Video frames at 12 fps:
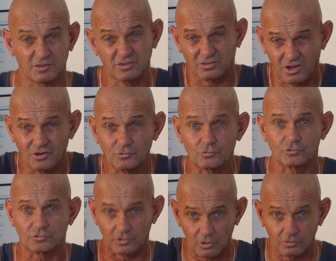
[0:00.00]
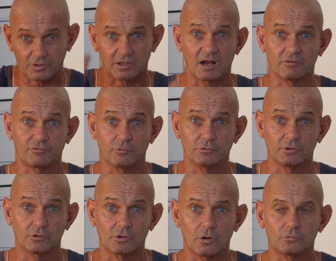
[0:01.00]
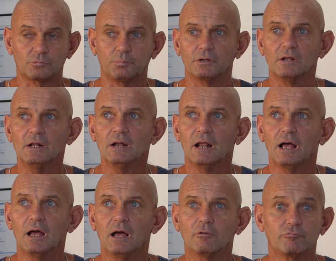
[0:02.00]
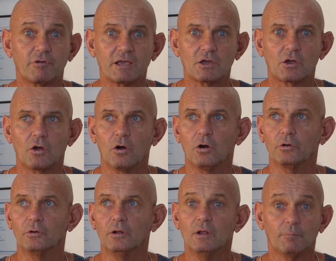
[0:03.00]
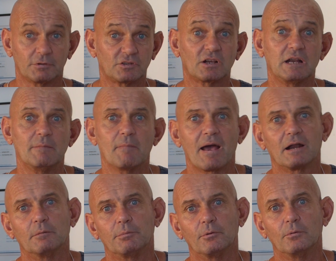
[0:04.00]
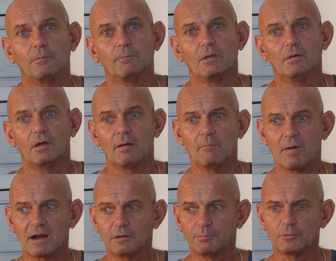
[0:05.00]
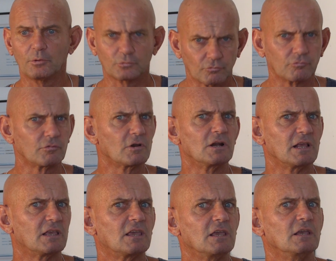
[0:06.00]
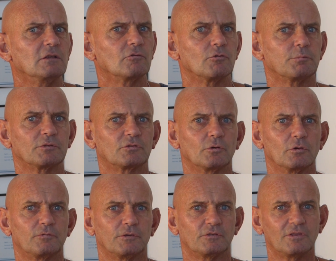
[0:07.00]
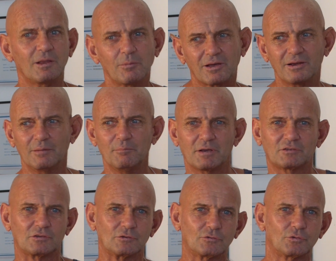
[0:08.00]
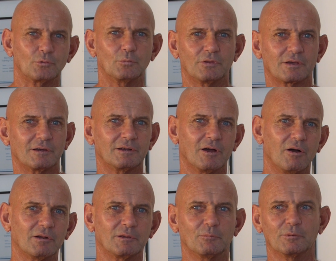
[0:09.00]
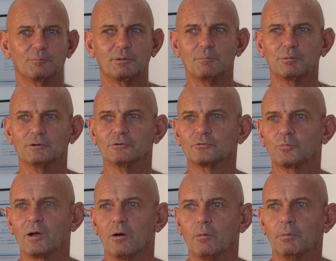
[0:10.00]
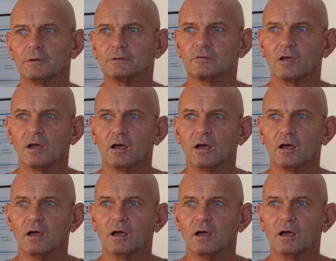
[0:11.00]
This is hundreds along the Californian coast, but Rincon, particularly Malibu. And Malibu, there was a really keen group of surfers, and they were kind of mixing too with the kind of Hollywood people as well, but